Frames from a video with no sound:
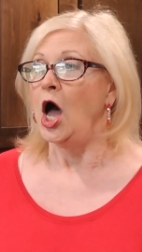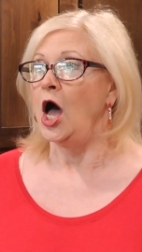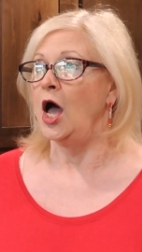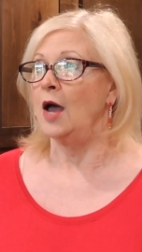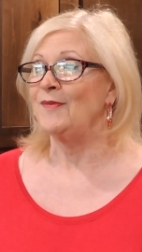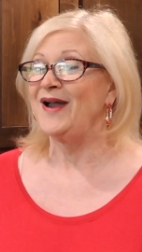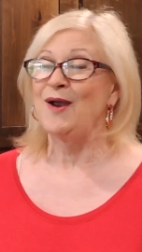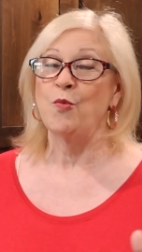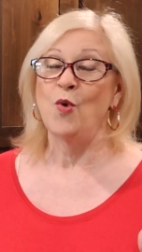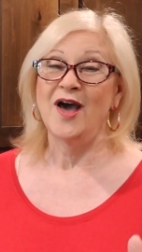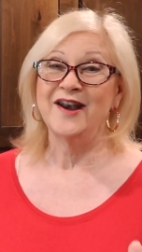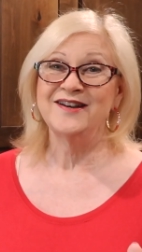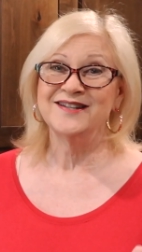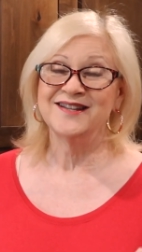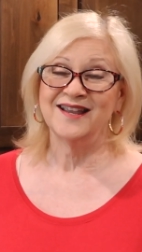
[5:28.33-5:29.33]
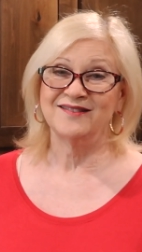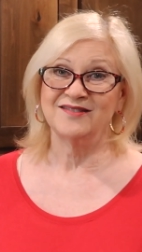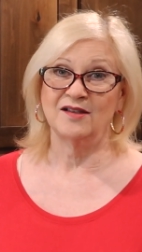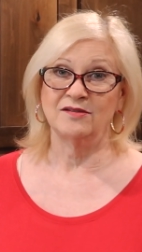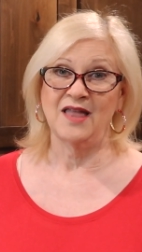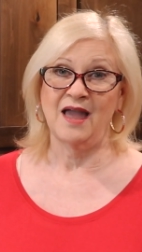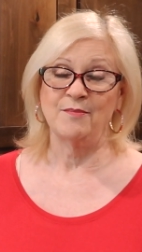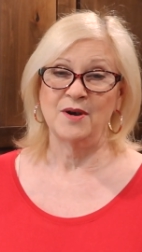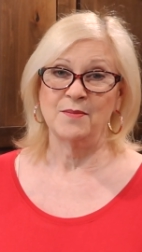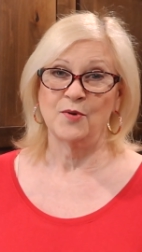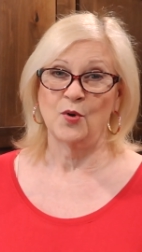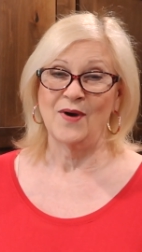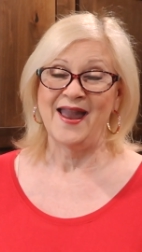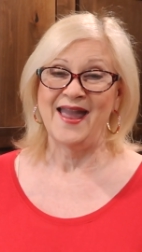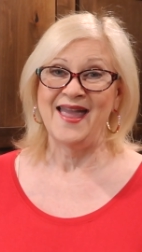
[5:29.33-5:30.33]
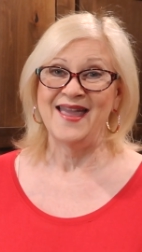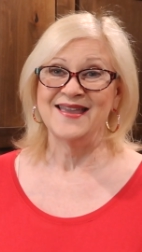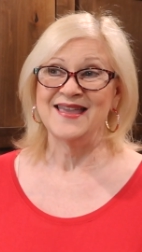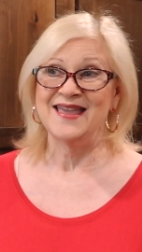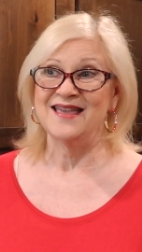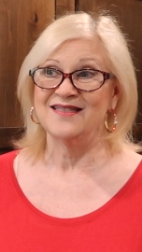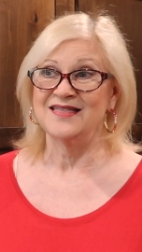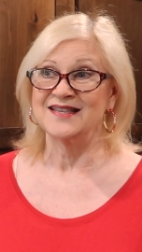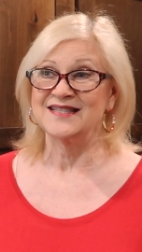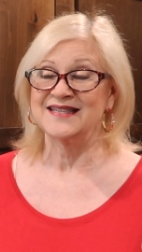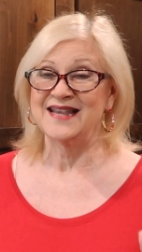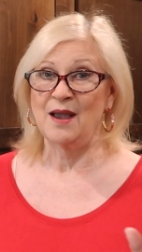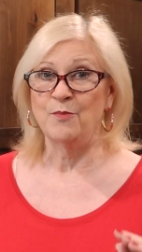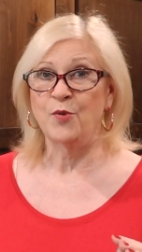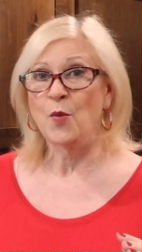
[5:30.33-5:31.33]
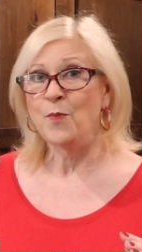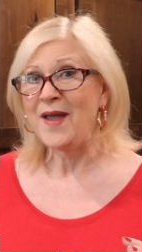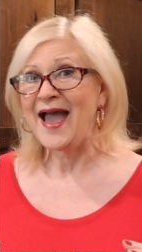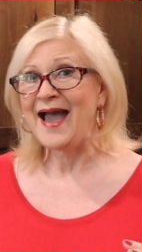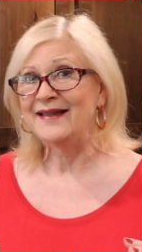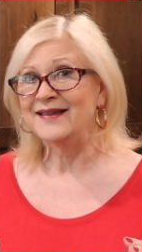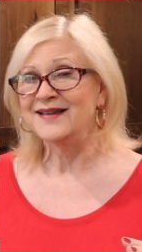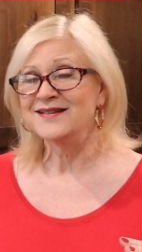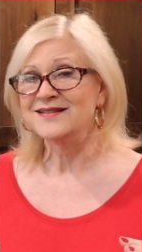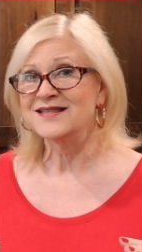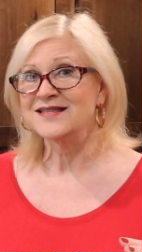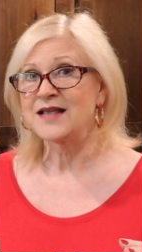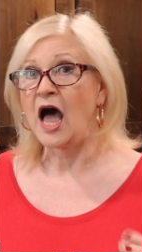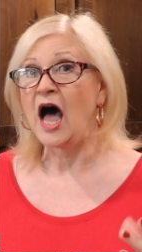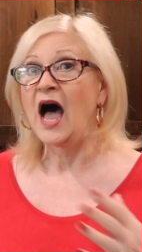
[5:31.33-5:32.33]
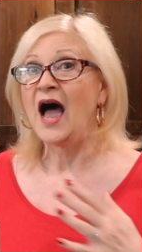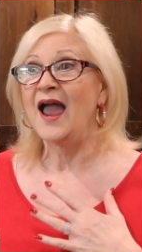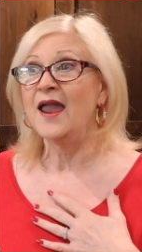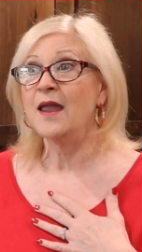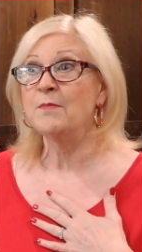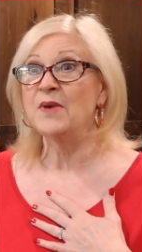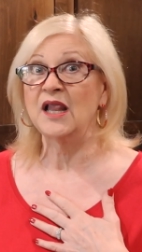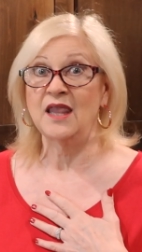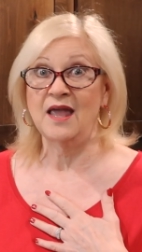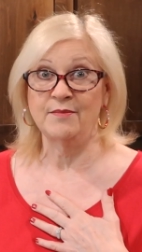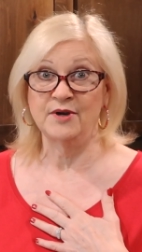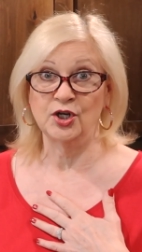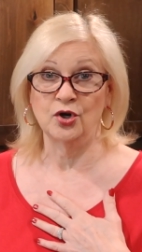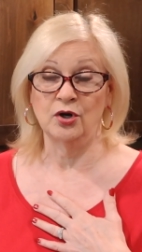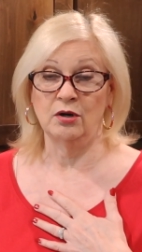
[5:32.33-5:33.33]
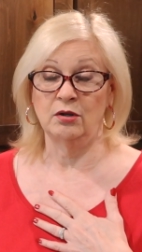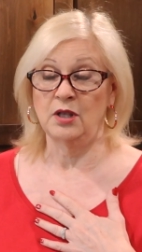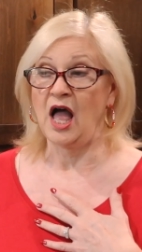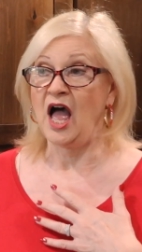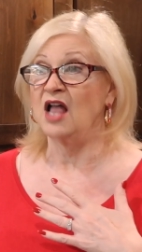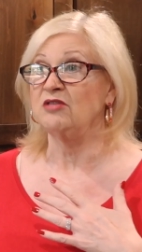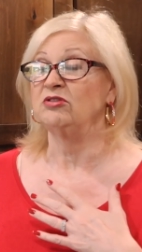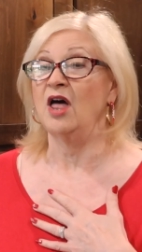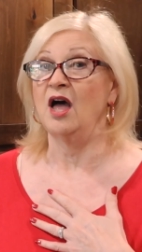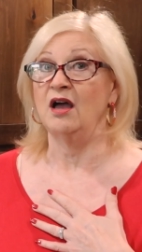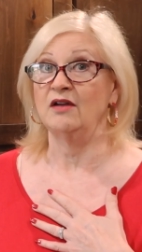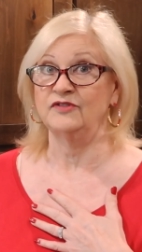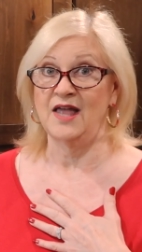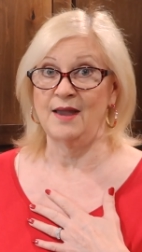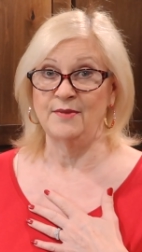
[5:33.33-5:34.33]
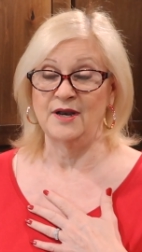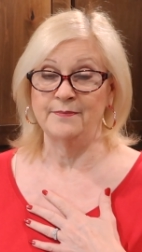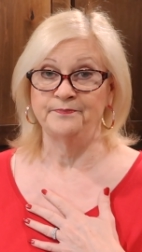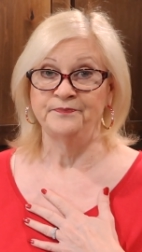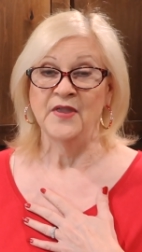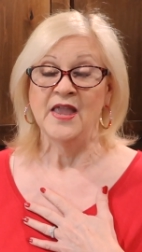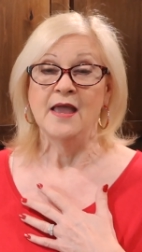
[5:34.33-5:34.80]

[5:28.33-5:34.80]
Um, I wanted to get the lemon meringue in the sample packets. I'm a lemon girl. I love lemon.